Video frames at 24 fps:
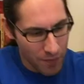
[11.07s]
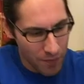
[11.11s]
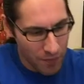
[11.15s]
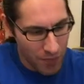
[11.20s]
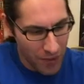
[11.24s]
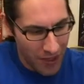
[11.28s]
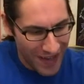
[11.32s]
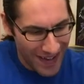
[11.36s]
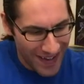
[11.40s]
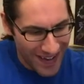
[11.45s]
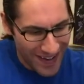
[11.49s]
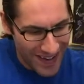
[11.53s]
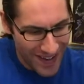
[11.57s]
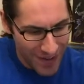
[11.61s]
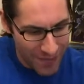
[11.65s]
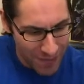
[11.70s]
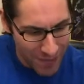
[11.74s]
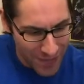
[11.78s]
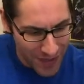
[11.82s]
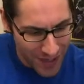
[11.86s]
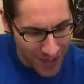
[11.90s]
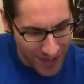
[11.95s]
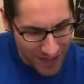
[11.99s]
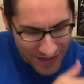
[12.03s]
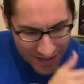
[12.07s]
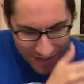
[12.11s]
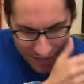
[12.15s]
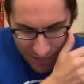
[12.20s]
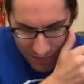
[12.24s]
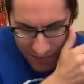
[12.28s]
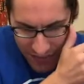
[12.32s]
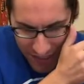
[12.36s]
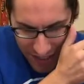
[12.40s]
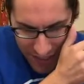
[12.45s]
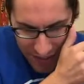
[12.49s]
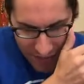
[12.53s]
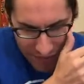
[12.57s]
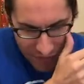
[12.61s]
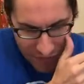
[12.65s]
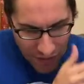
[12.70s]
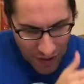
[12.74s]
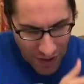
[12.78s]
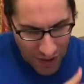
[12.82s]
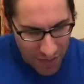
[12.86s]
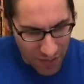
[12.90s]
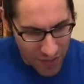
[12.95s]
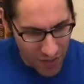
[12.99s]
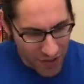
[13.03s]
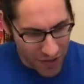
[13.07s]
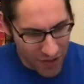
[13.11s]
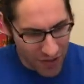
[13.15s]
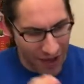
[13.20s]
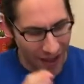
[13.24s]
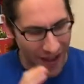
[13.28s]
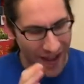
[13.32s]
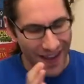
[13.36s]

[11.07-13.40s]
by Maxime Rambourg